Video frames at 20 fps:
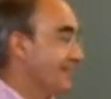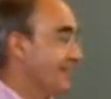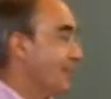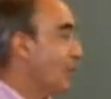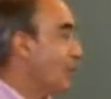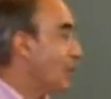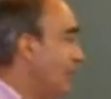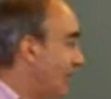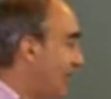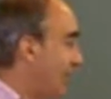
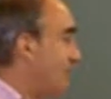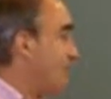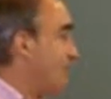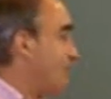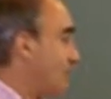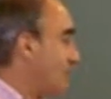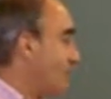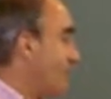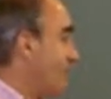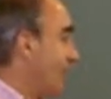You know, we
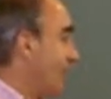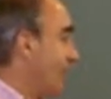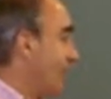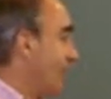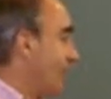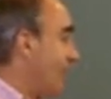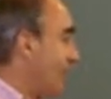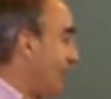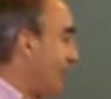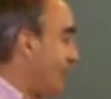come from
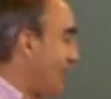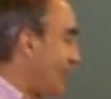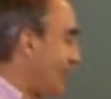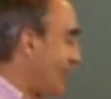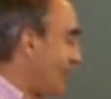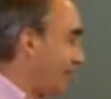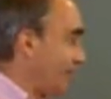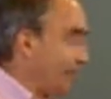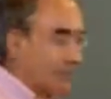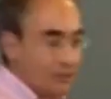a
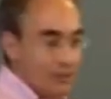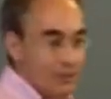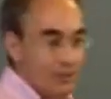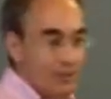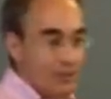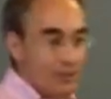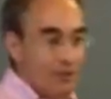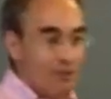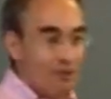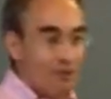heritage
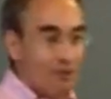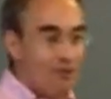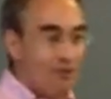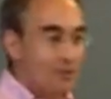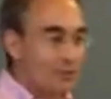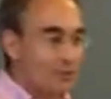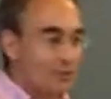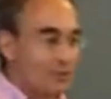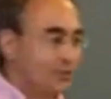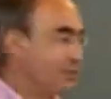of
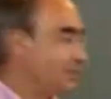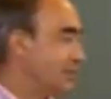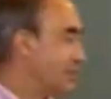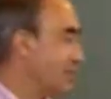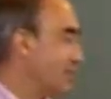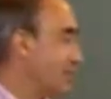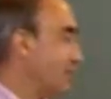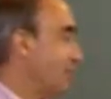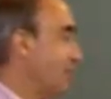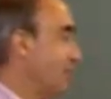fiscal
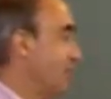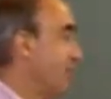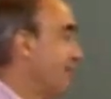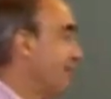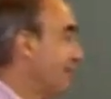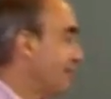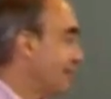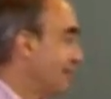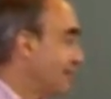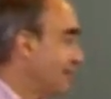discipline.
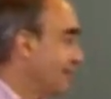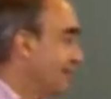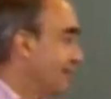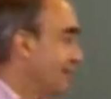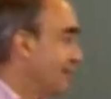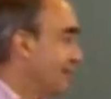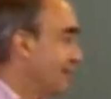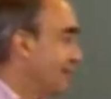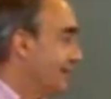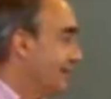
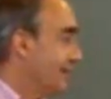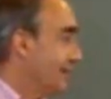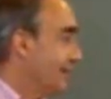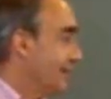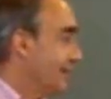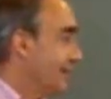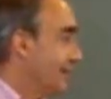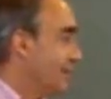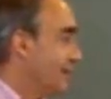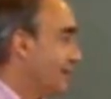
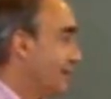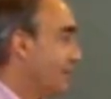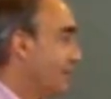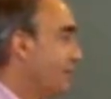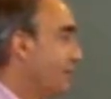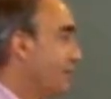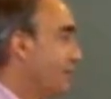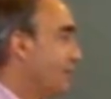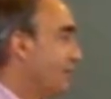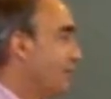When I
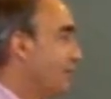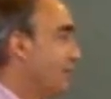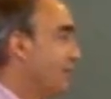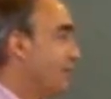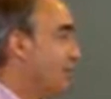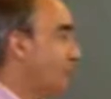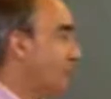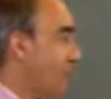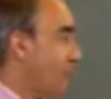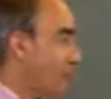grew up
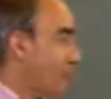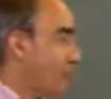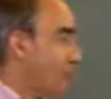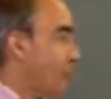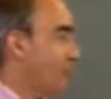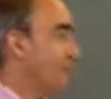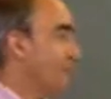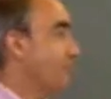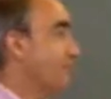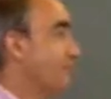in
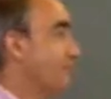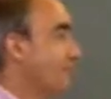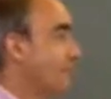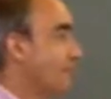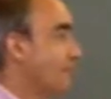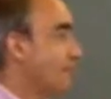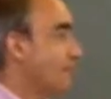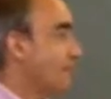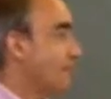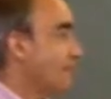Waterville,
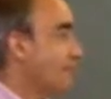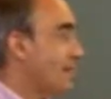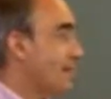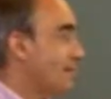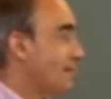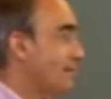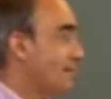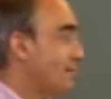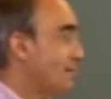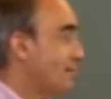
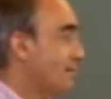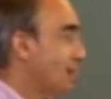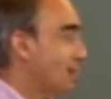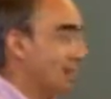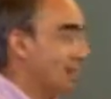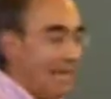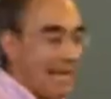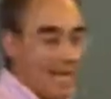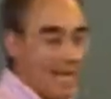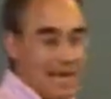
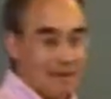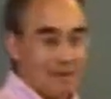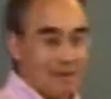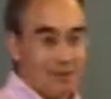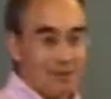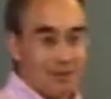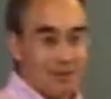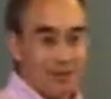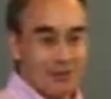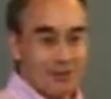Mom and Dad and
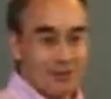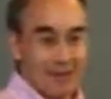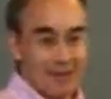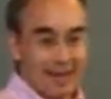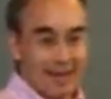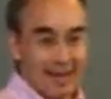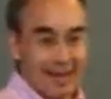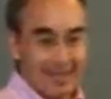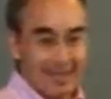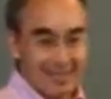my brother
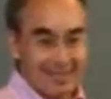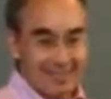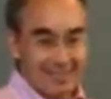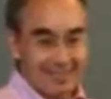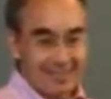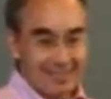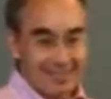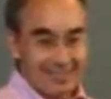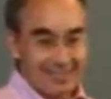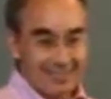and I
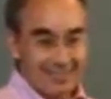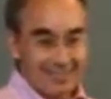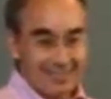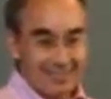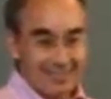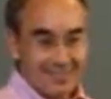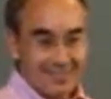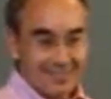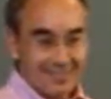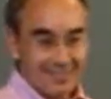
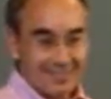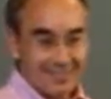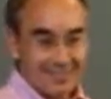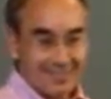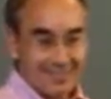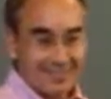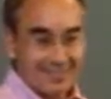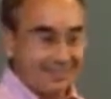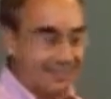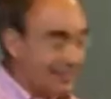
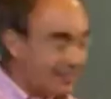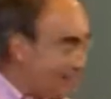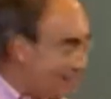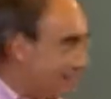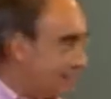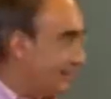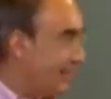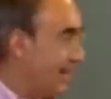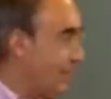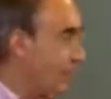
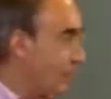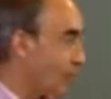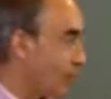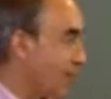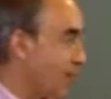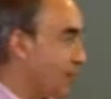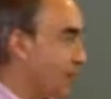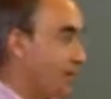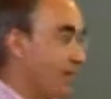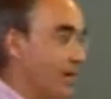lived in a
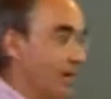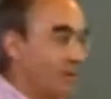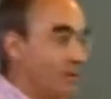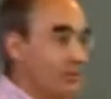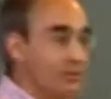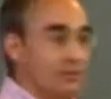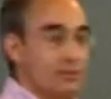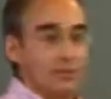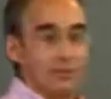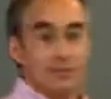ranch
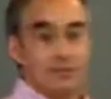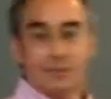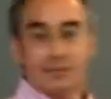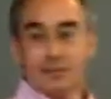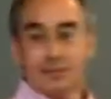house